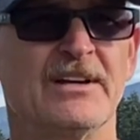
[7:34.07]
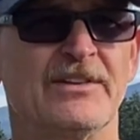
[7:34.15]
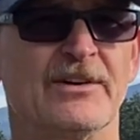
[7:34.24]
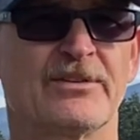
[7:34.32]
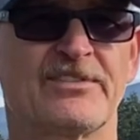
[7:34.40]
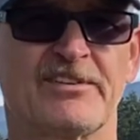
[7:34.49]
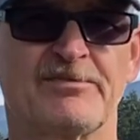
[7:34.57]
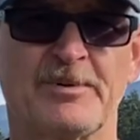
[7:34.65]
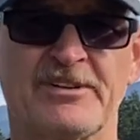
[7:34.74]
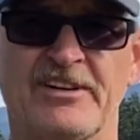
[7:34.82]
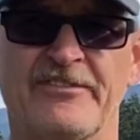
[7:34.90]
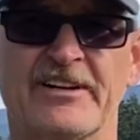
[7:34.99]
There's a
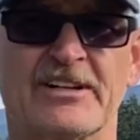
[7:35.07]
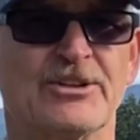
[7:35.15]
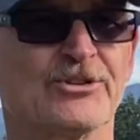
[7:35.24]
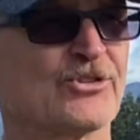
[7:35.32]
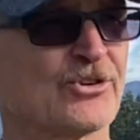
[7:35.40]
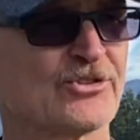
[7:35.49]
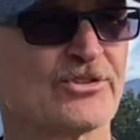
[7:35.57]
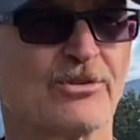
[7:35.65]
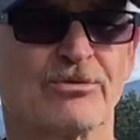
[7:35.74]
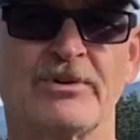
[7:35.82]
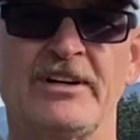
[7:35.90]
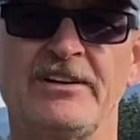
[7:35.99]
specific liturgical
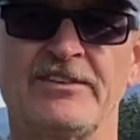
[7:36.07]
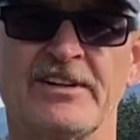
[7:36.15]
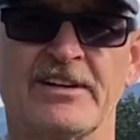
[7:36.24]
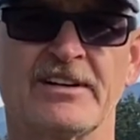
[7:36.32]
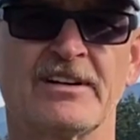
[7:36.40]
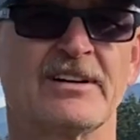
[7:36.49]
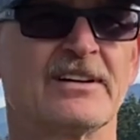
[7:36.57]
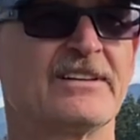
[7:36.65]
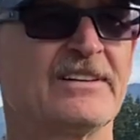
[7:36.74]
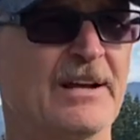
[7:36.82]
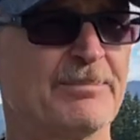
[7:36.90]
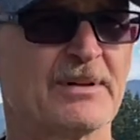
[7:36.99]
reason
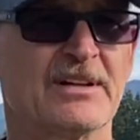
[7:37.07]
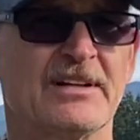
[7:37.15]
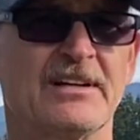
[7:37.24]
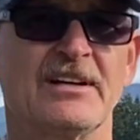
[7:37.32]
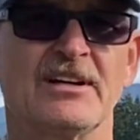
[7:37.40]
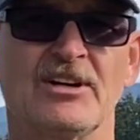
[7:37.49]
typically